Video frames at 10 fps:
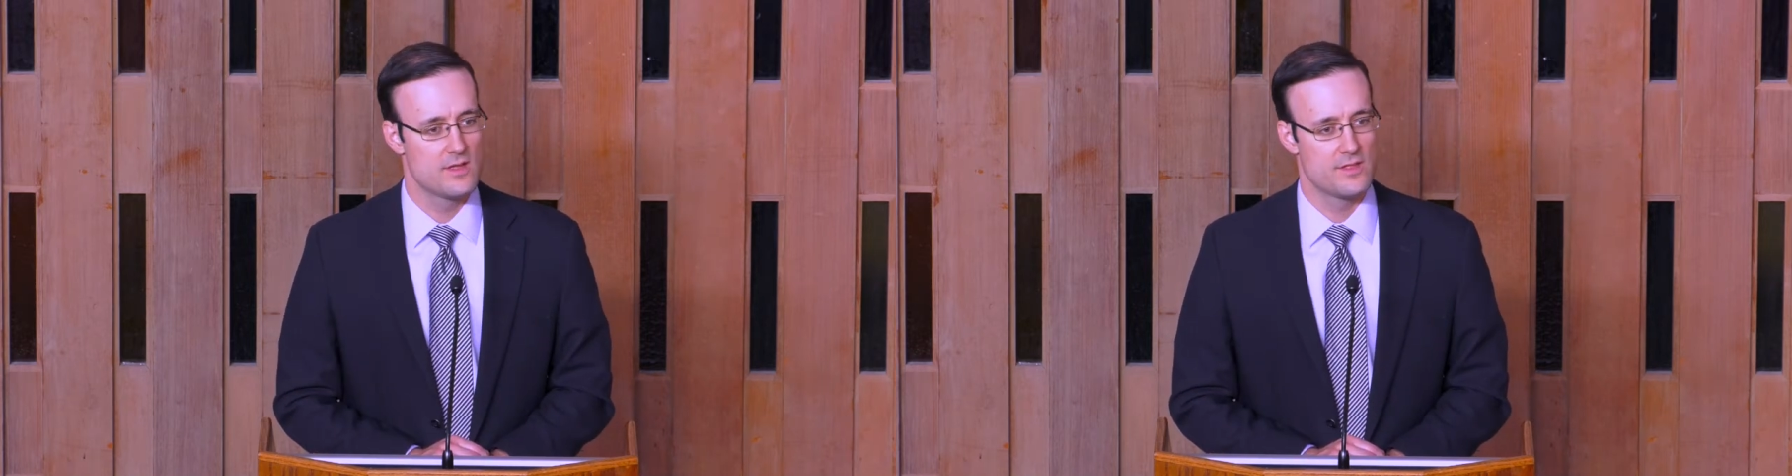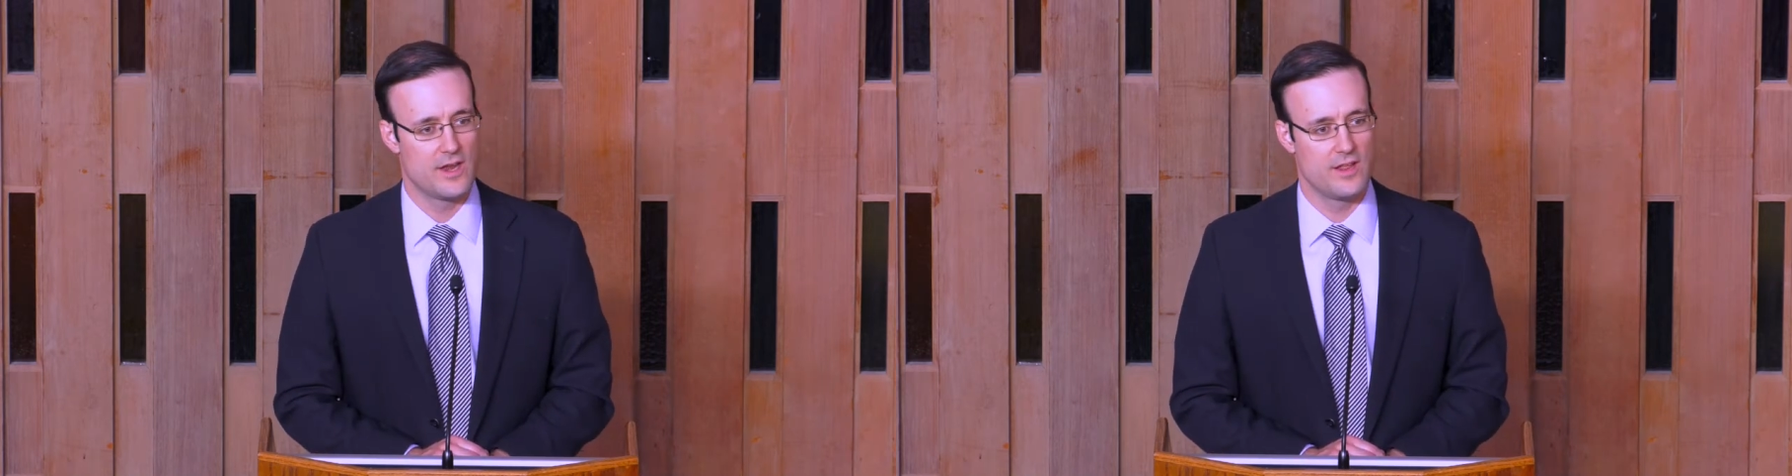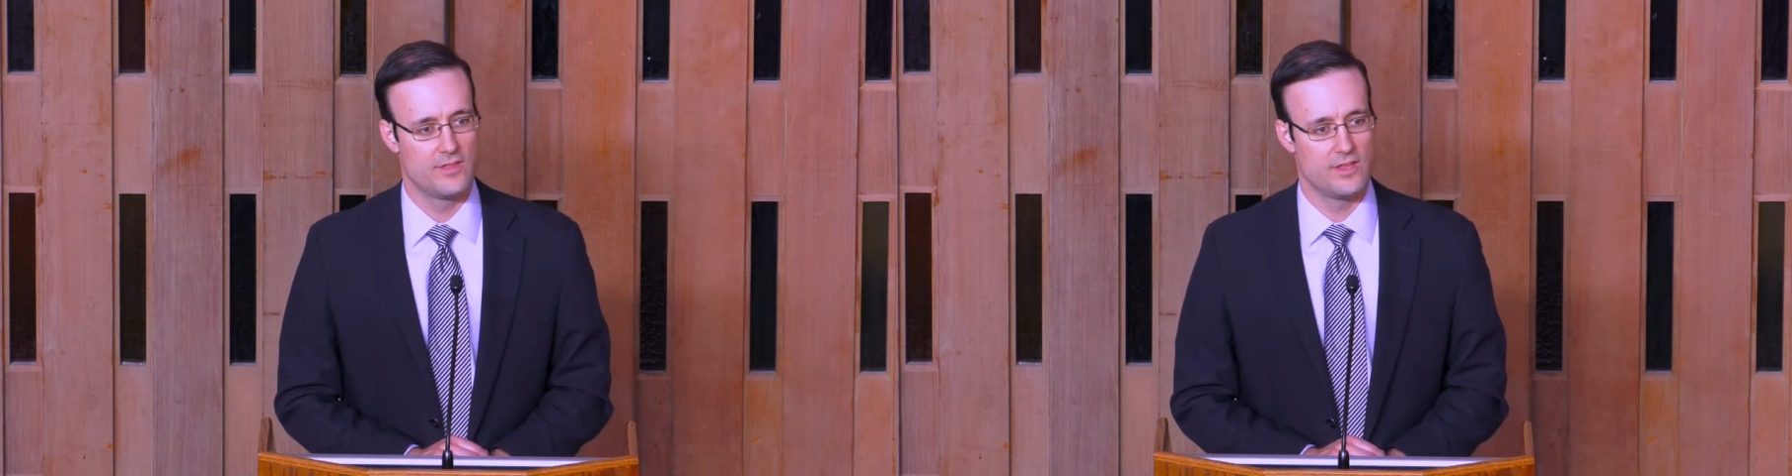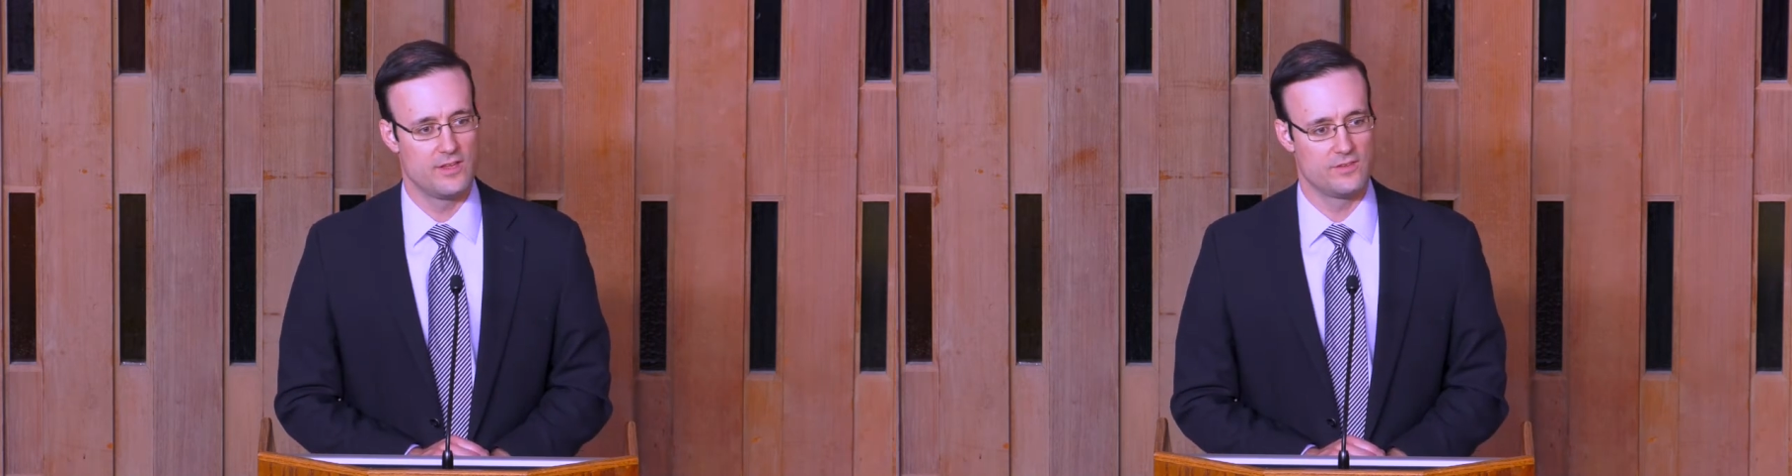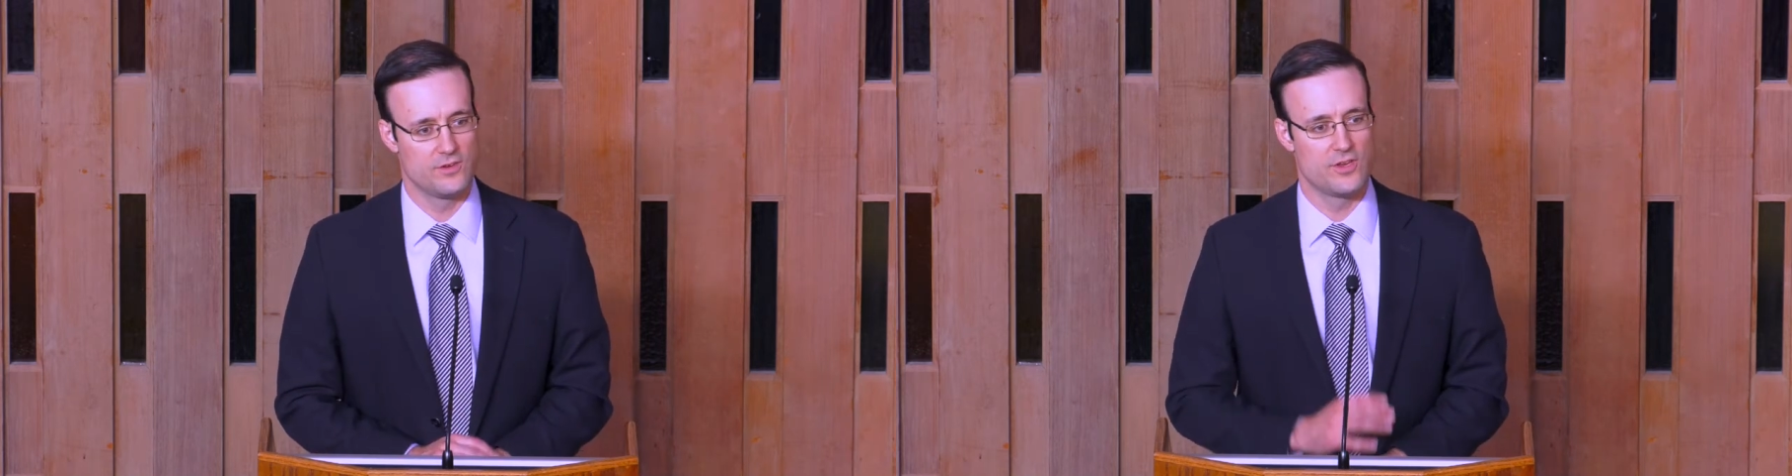that I think
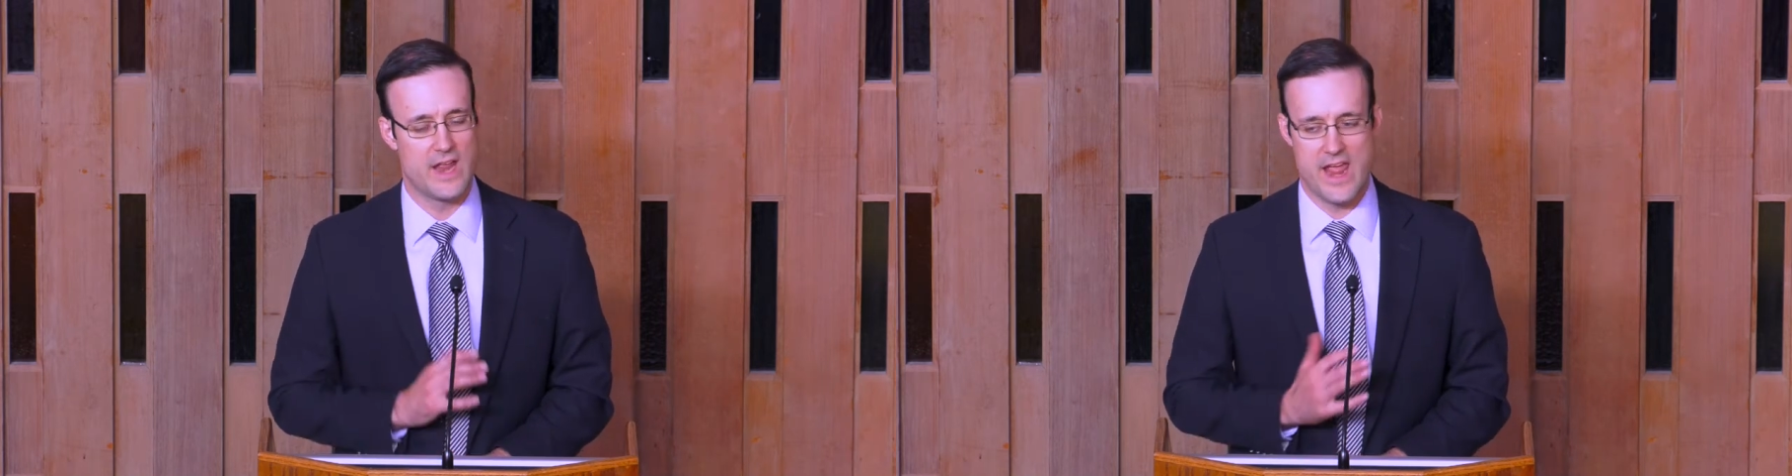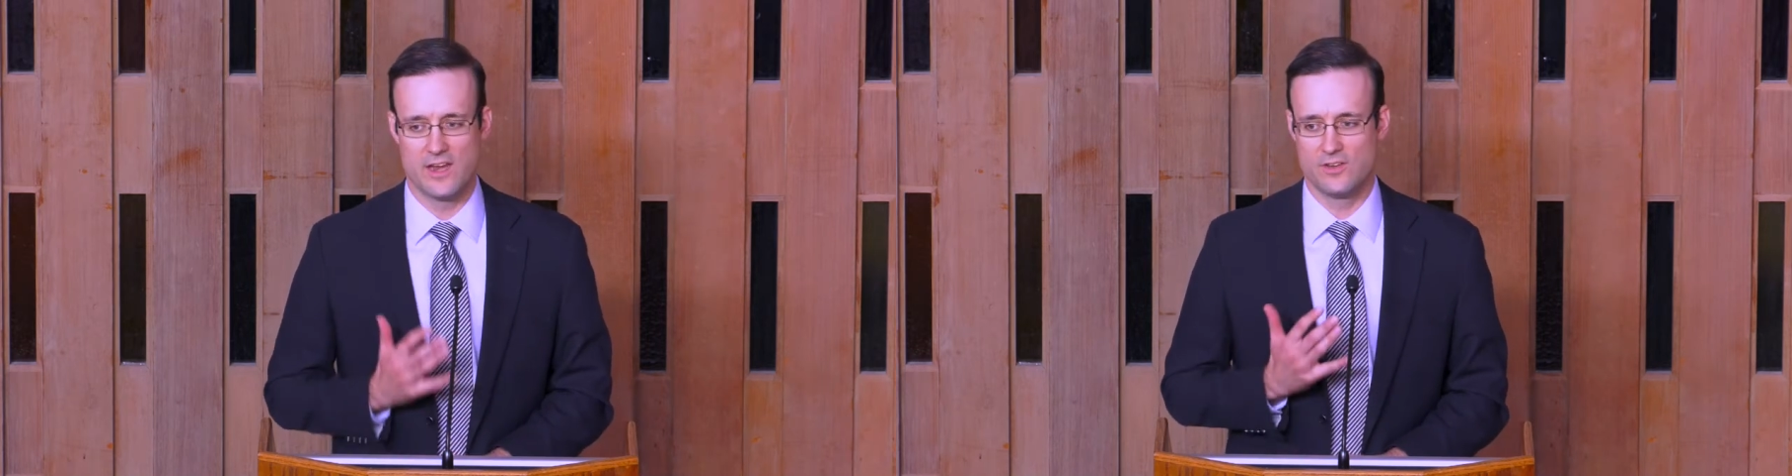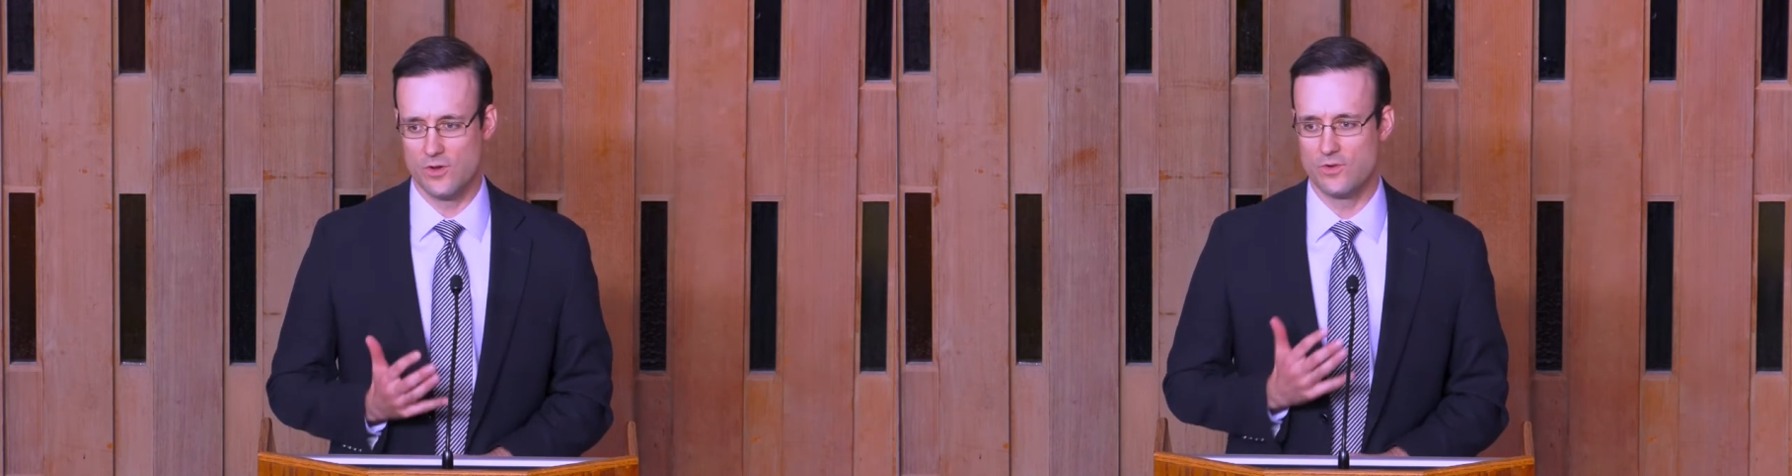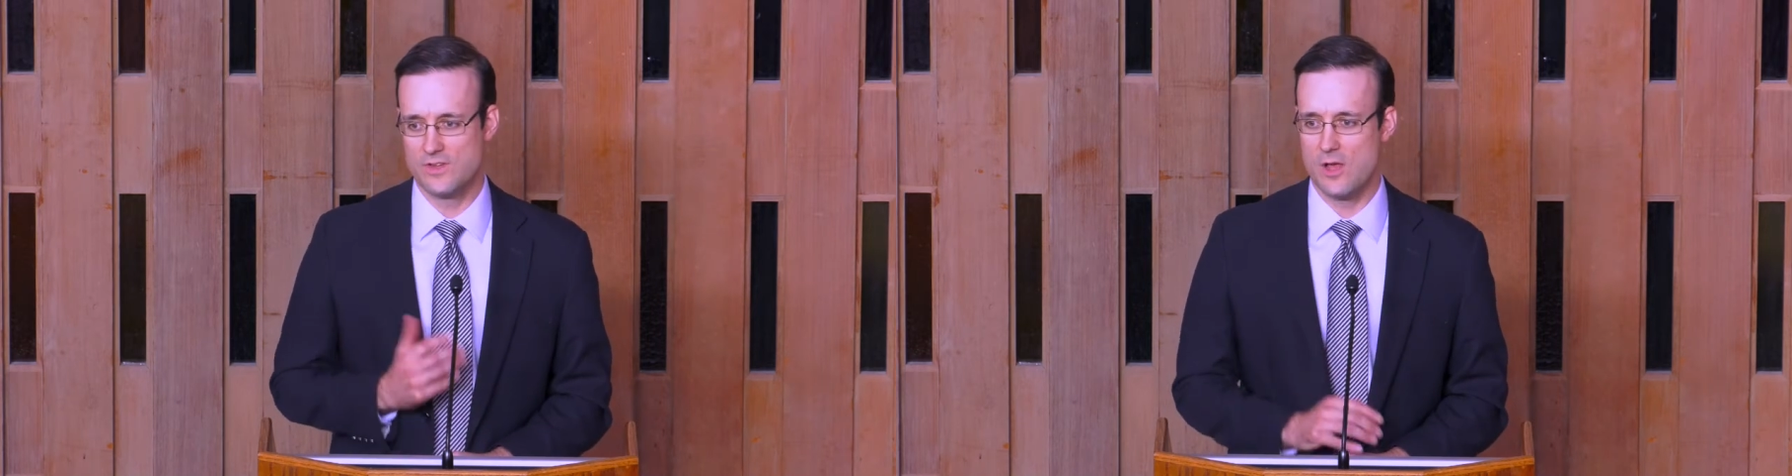is a good anecdote